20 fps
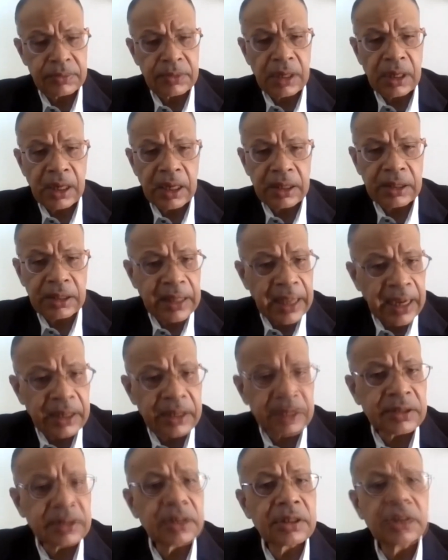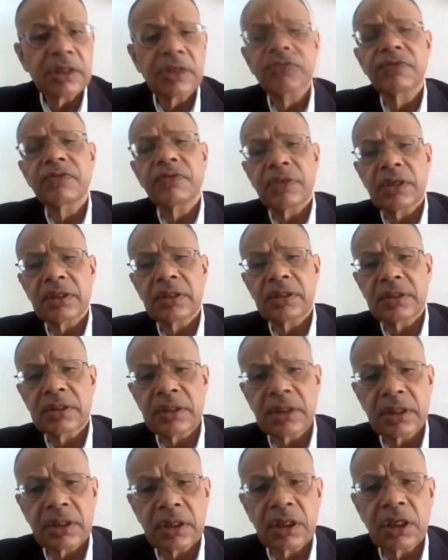And that is the difference
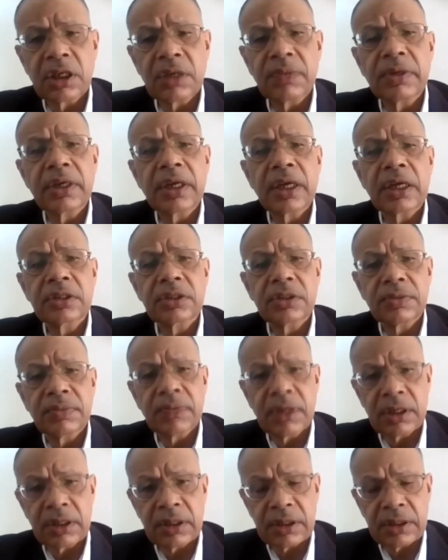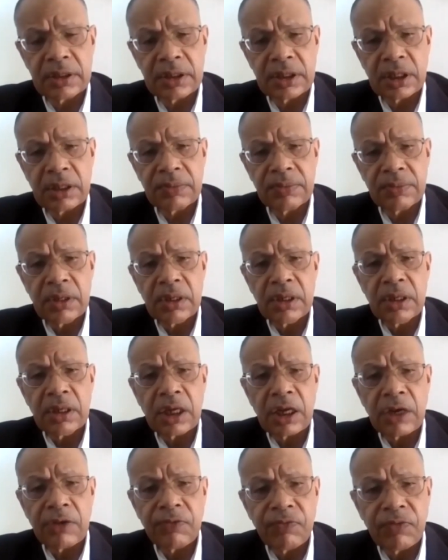that the government has to make this time,
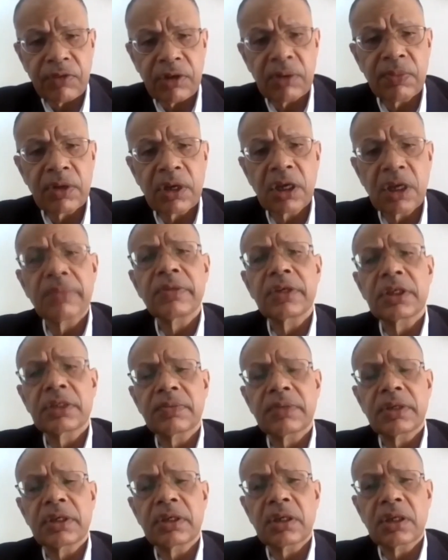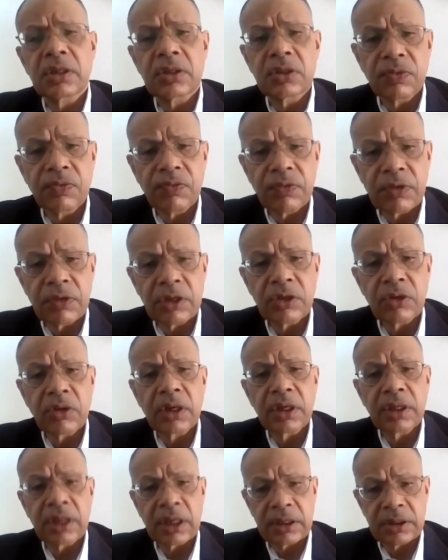a firm commitment to
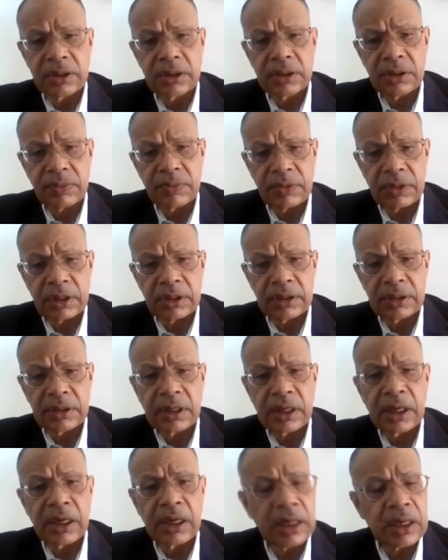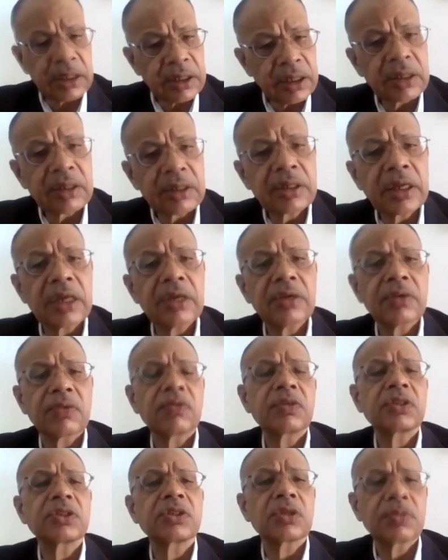withdrawing that stimulus. And I think then
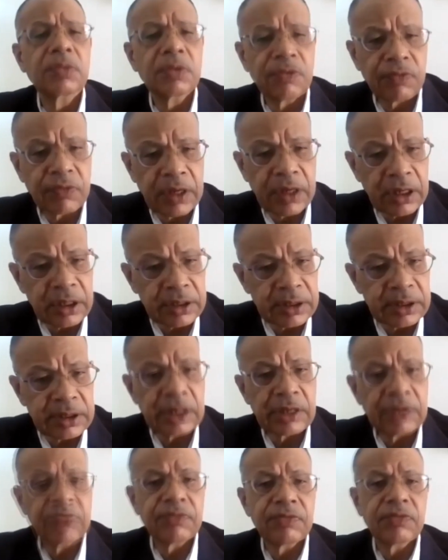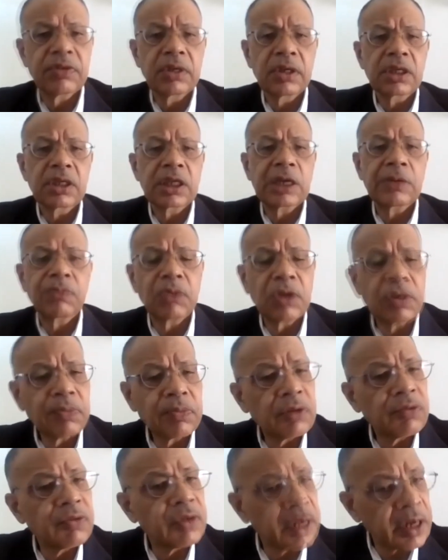we should be fairly safe, that
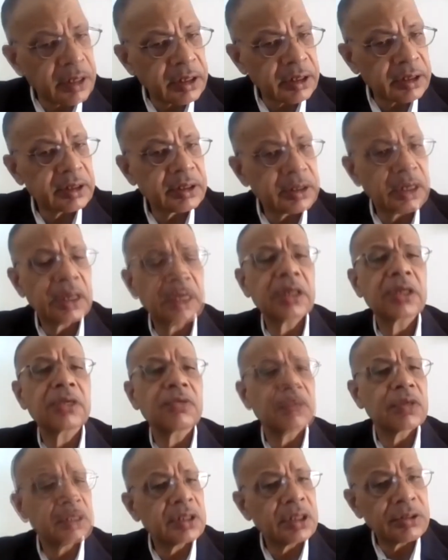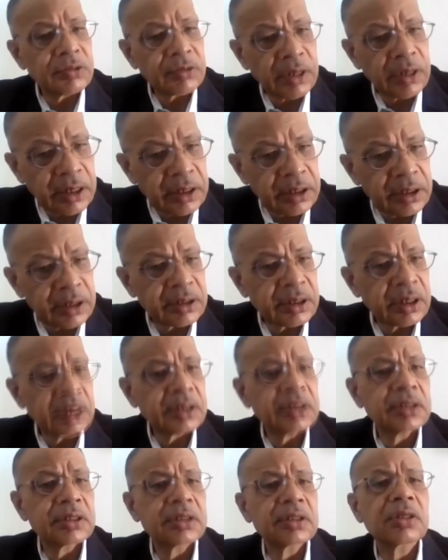people will understand, investors will
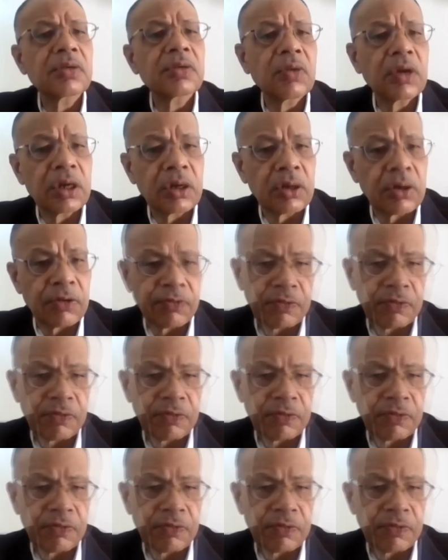understand, this is a one-off.